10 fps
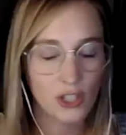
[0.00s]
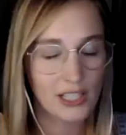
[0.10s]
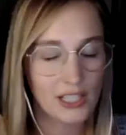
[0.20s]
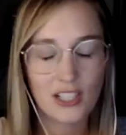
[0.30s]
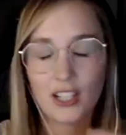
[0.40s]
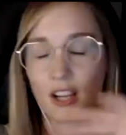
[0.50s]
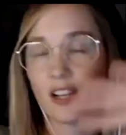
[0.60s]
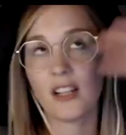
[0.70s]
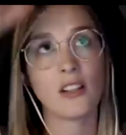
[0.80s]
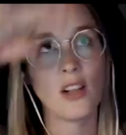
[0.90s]
is
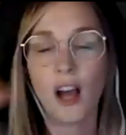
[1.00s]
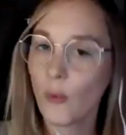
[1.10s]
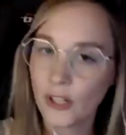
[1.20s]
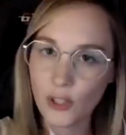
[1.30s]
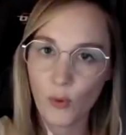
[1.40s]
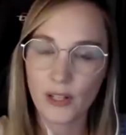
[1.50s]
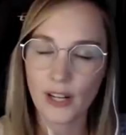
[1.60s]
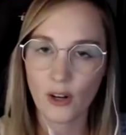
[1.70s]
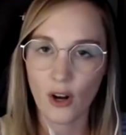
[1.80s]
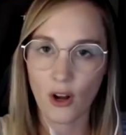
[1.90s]
not what you want
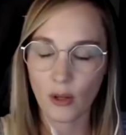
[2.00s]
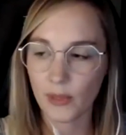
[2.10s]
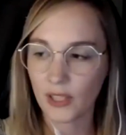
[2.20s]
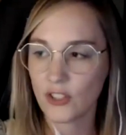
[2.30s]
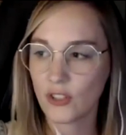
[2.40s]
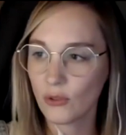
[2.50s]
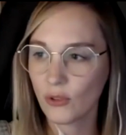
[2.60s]
at all, because you